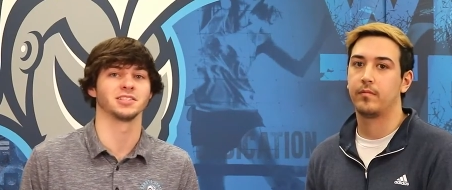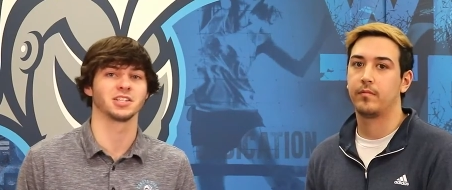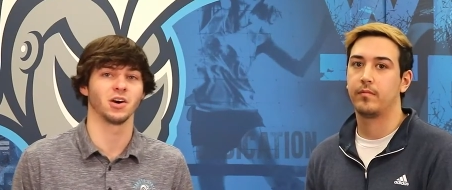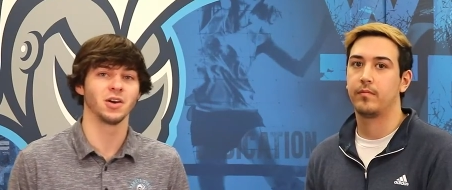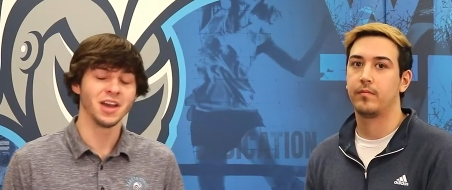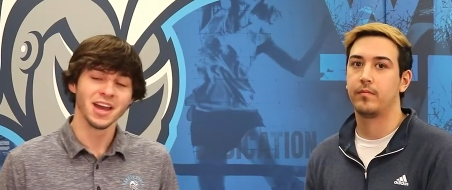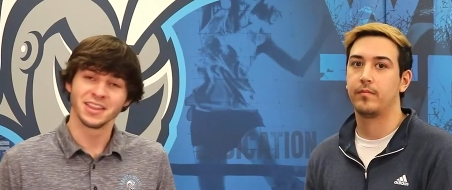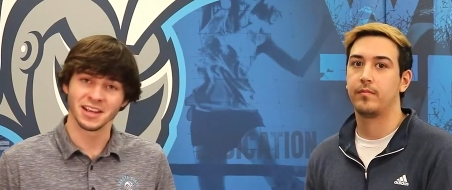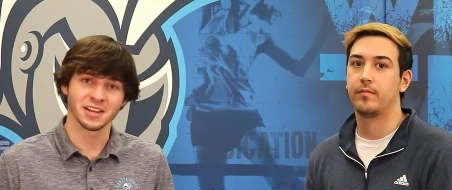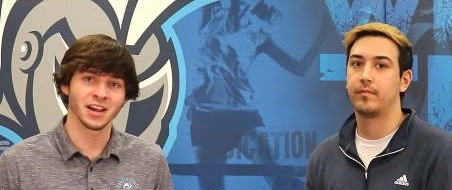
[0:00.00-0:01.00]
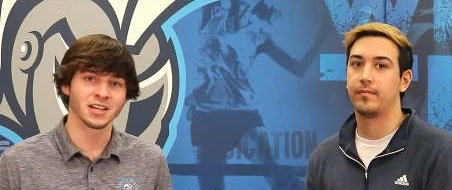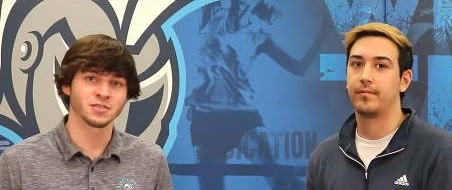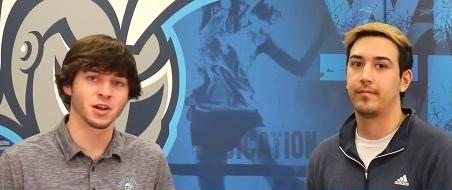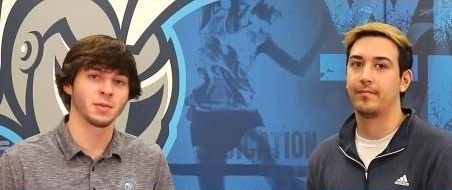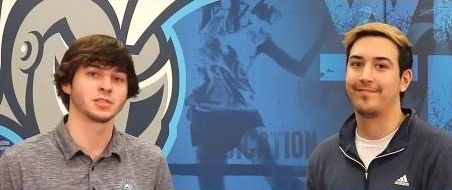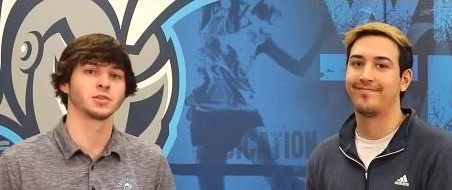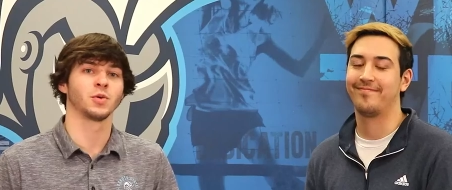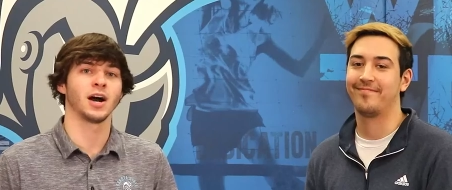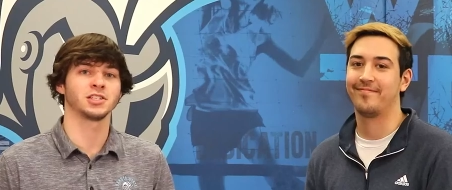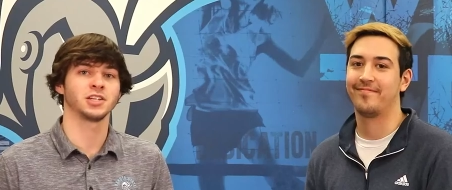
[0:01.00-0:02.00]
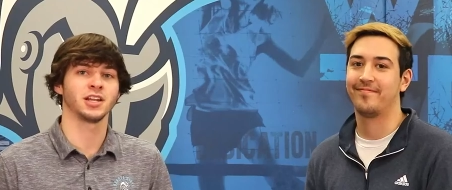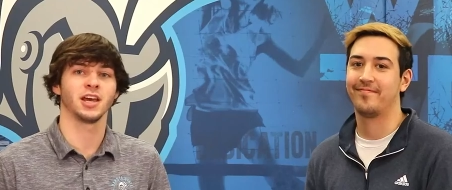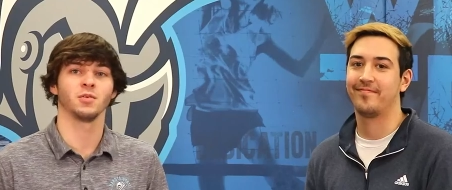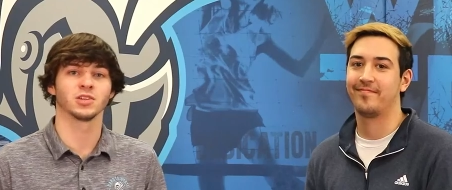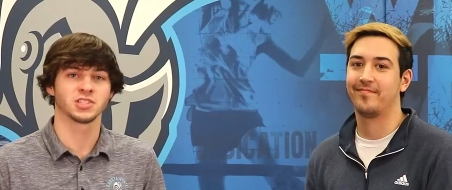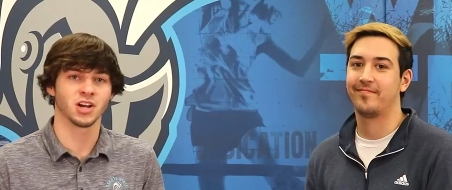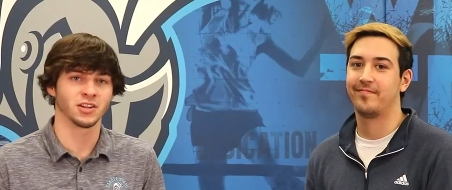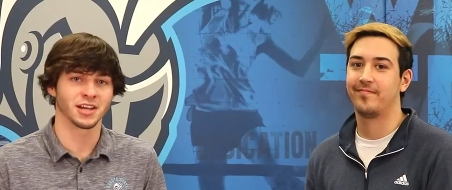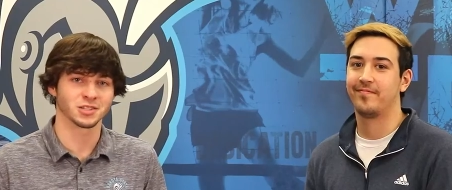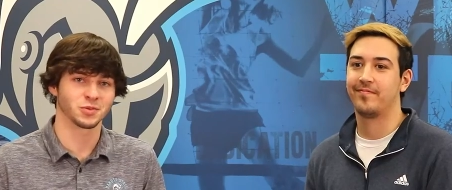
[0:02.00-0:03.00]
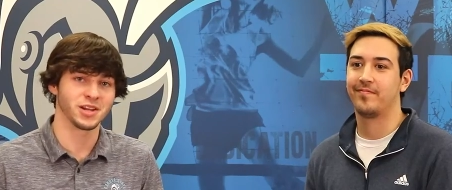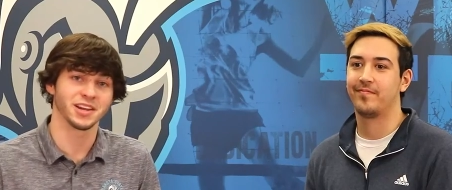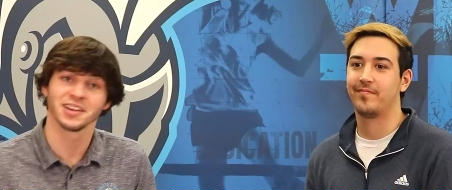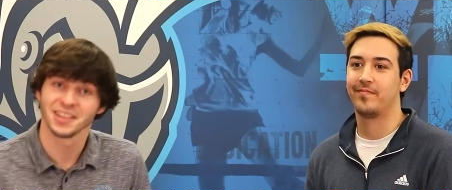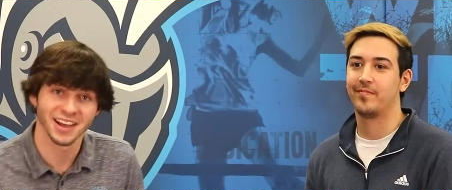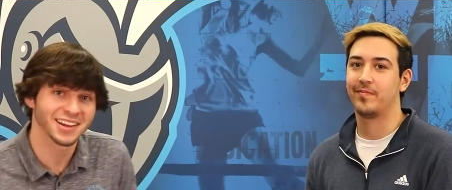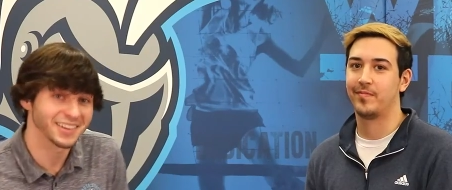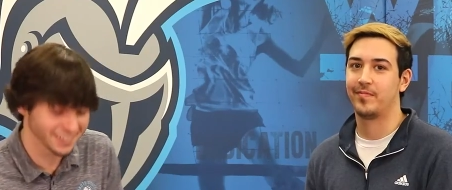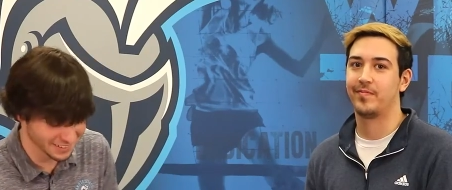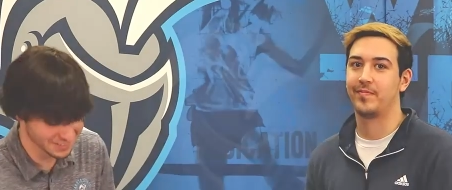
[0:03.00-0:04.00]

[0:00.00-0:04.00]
Speaker 1: So thank you guys very much for watching, and we'll see y'all next week. Thank you.